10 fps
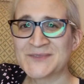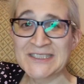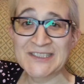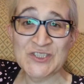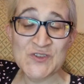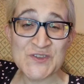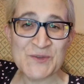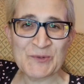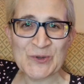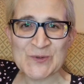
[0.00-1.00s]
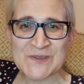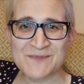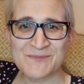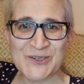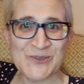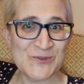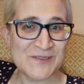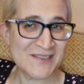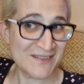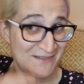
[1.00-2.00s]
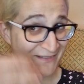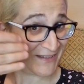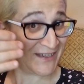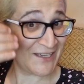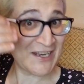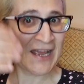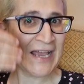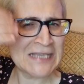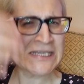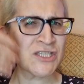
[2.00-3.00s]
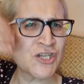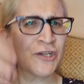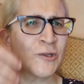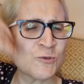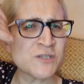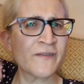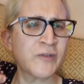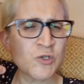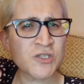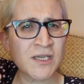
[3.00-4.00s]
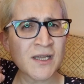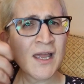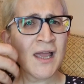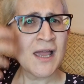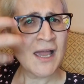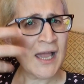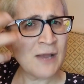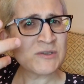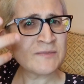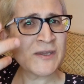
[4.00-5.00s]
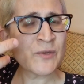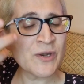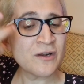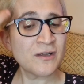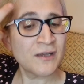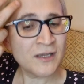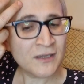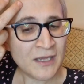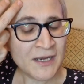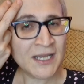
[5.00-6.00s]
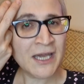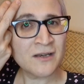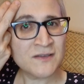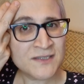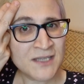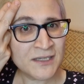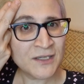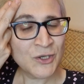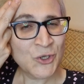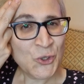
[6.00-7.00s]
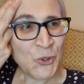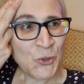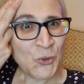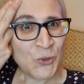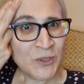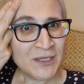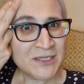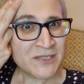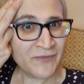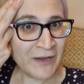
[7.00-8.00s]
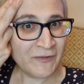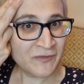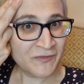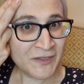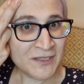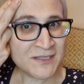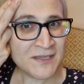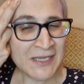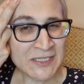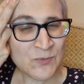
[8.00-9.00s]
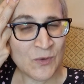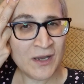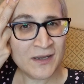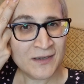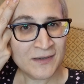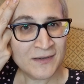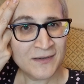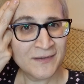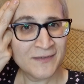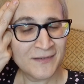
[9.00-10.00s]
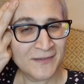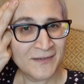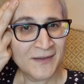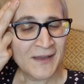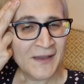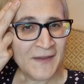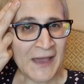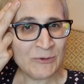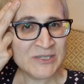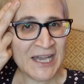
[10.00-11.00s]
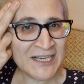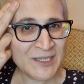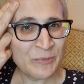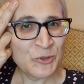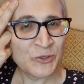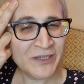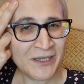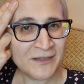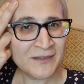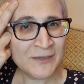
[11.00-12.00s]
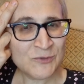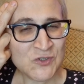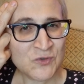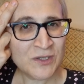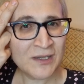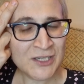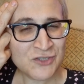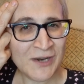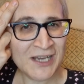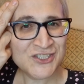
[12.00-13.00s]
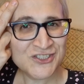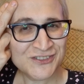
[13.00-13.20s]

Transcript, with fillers: it's interesting because because yeah, as I studied the laws of evolution, I was made aware uh, and I got an understanding, it's survival of the fittest, and that's why I was excommunicated and I was treated like trash.